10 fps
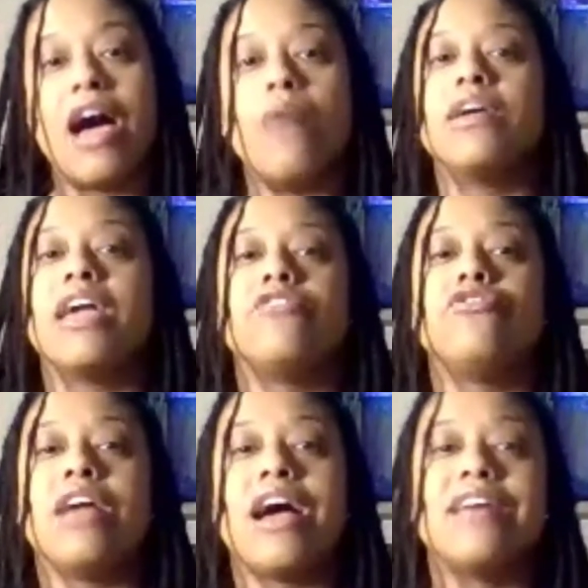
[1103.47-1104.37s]
I will
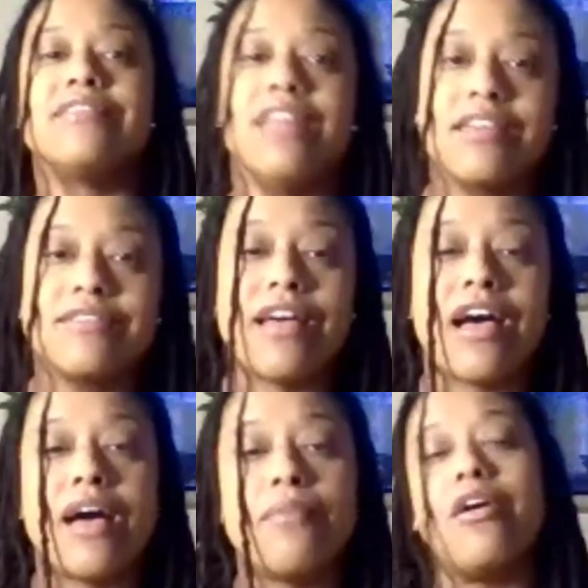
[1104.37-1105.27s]
catch you guys next
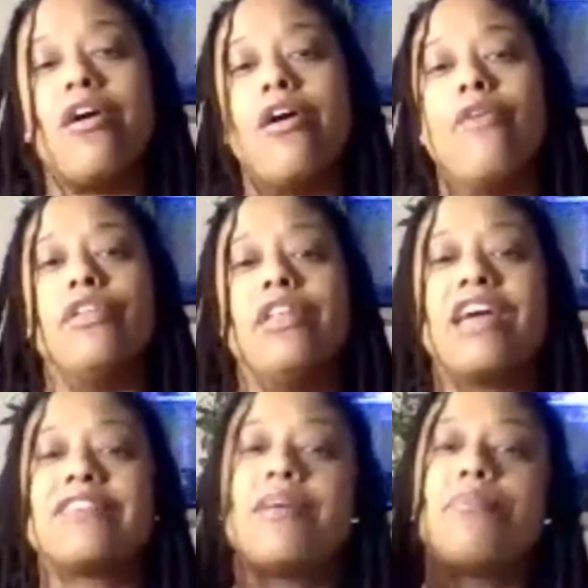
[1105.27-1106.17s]
time on the
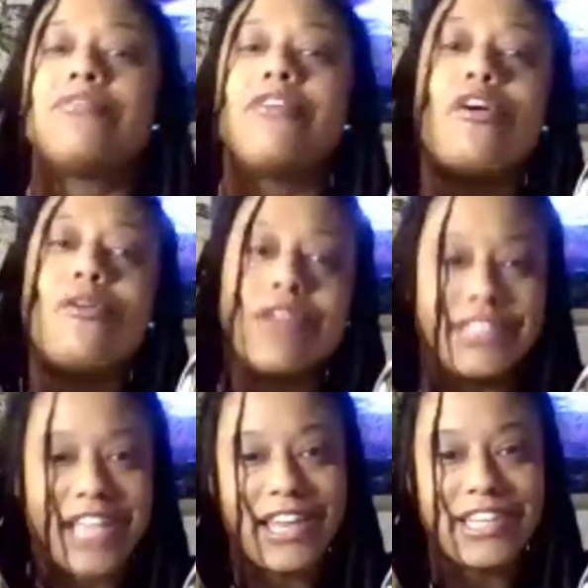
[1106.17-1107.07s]
next episode
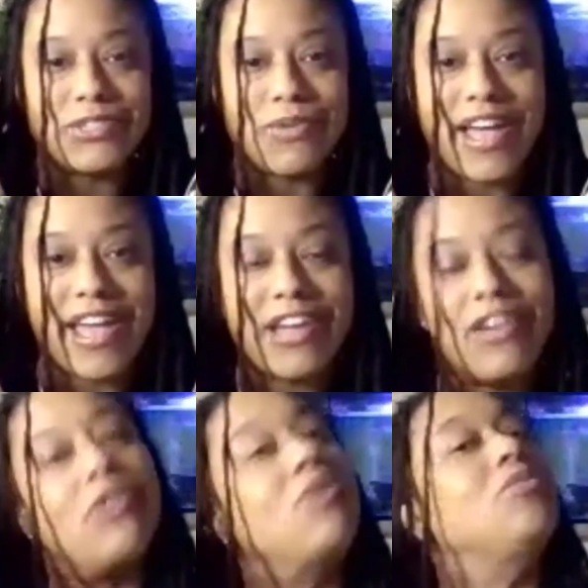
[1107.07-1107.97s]
of Daily Swag
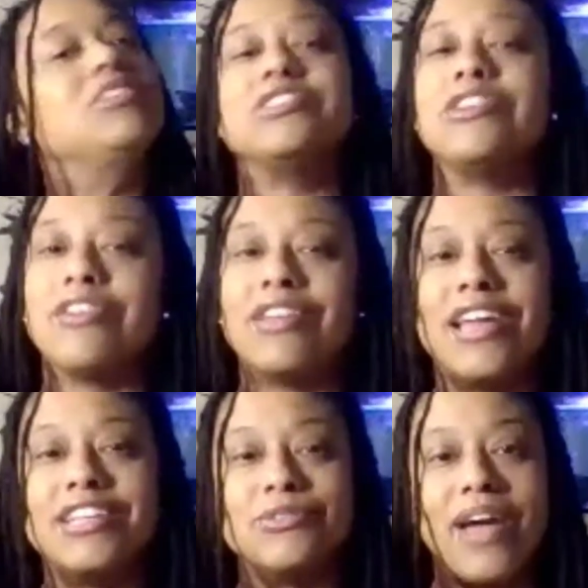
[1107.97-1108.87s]
with your girl,
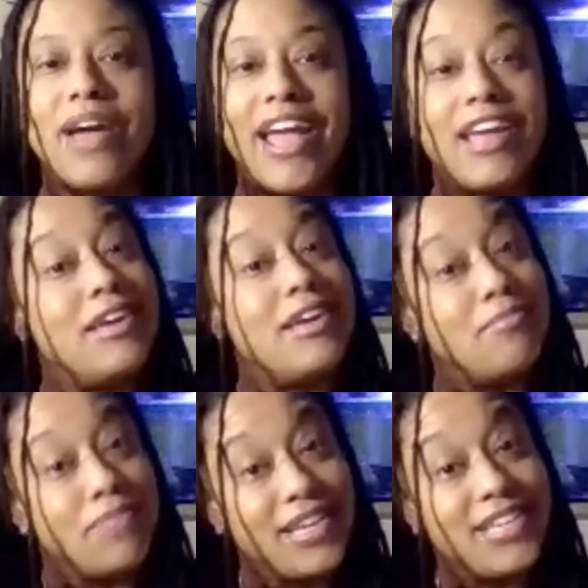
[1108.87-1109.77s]
Lady Swag.
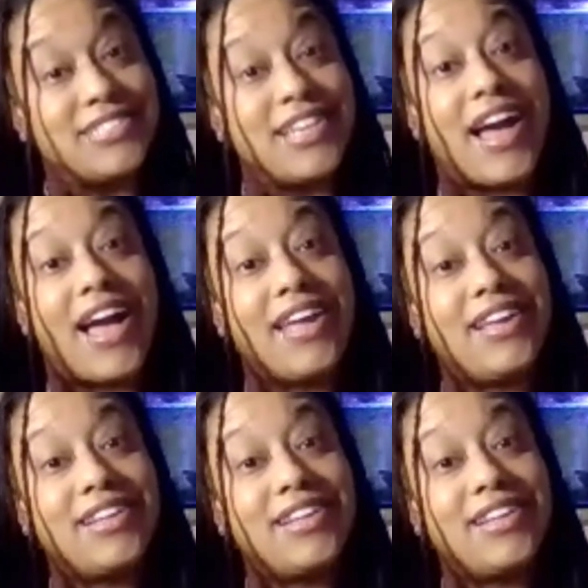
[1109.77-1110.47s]
Be easy, alright?